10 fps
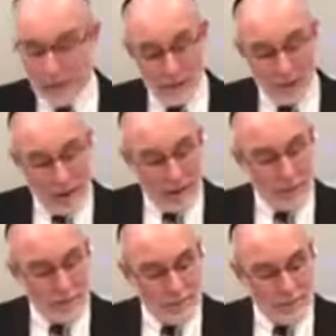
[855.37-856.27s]
is
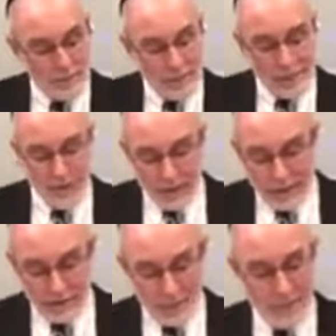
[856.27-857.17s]
Paro,
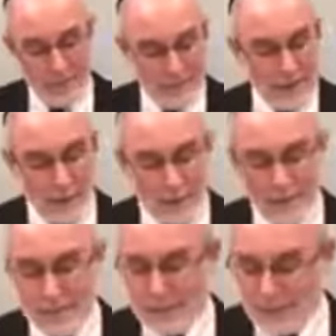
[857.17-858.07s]
and of course the stepsisters